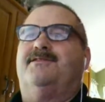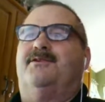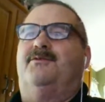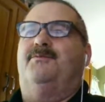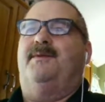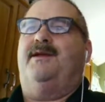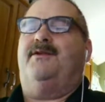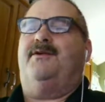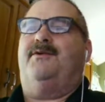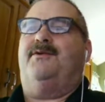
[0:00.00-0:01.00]
So me
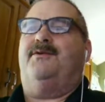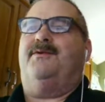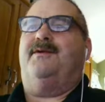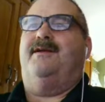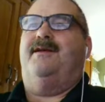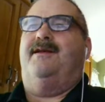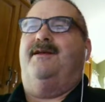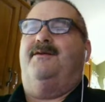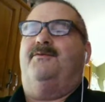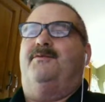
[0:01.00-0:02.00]
and her,
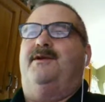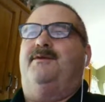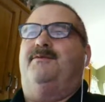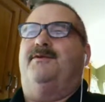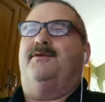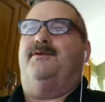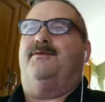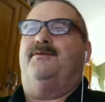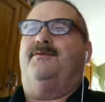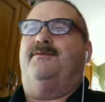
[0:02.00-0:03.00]

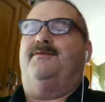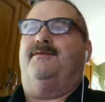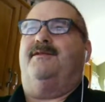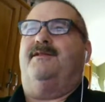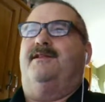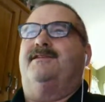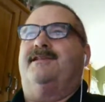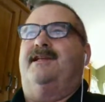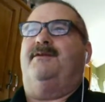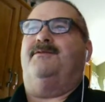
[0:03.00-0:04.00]
the
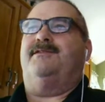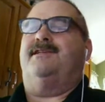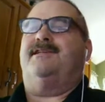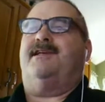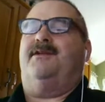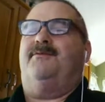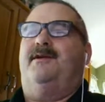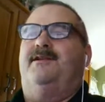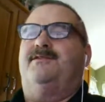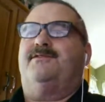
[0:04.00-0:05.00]
city was just getting
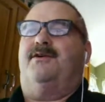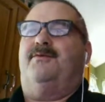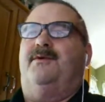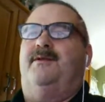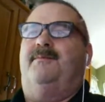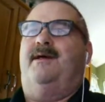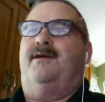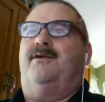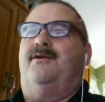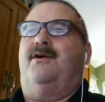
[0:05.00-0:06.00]
ready to start running
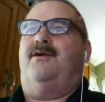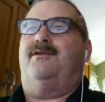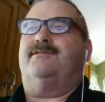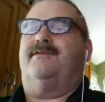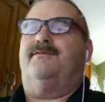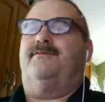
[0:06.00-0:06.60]
medical calls.